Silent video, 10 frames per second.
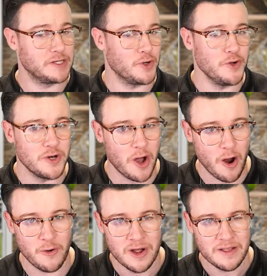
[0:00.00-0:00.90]
And we do
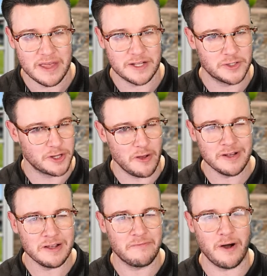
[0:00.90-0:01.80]
know that
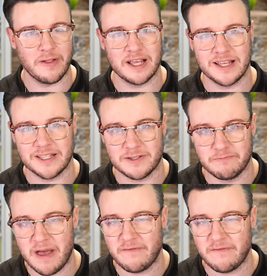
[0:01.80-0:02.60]
serving and volleying against